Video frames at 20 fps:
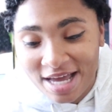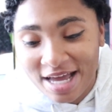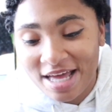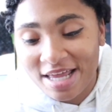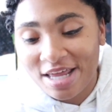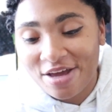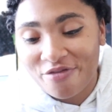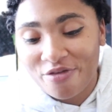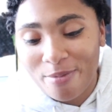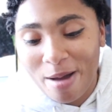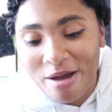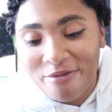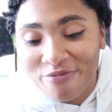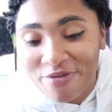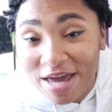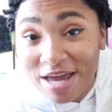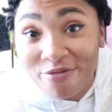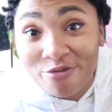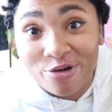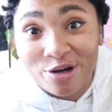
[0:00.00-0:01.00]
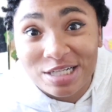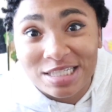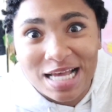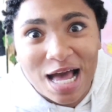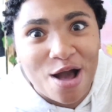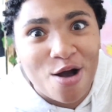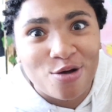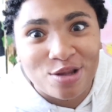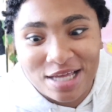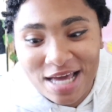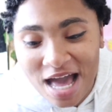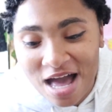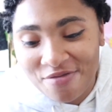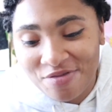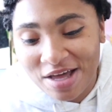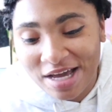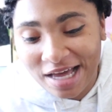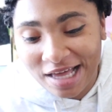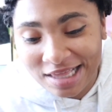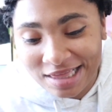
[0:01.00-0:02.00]
and then for my favorites I only
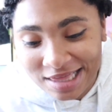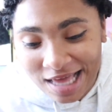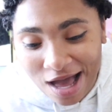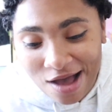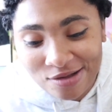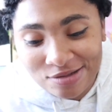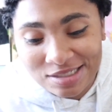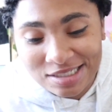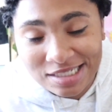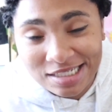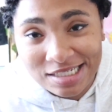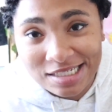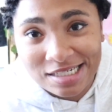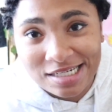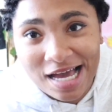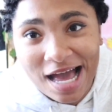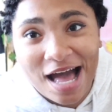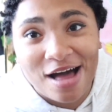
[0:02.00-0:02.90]
have like 1,000.